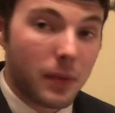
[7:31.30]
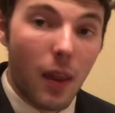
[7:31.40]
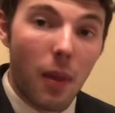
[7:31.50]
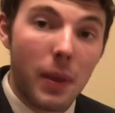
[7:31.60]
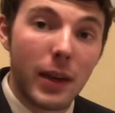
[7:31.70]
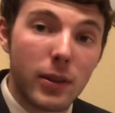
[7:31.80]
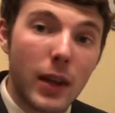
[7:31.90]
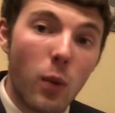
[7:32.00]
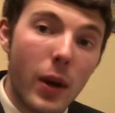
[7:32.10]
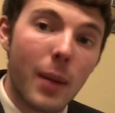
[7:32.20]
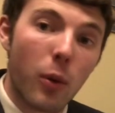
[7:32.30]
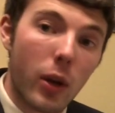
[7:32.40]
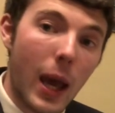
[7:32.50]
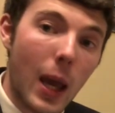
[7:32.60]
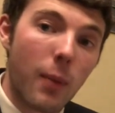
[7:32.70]
This is a winnable
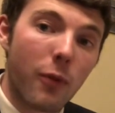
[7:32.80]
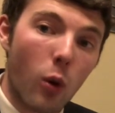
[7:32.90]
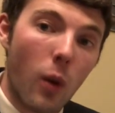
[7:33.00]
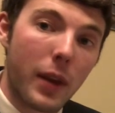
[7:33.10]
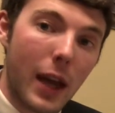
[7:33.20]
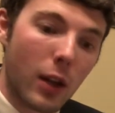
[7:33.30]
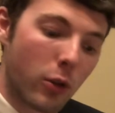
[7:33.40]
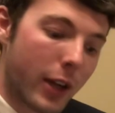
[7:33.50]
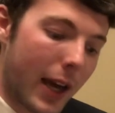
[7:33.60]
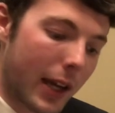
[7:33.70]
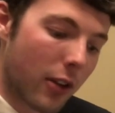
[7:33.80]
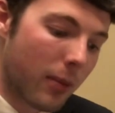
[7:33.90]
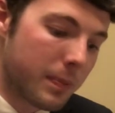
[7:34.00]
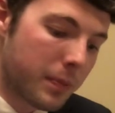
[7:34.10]
game for the Yellow Jackets.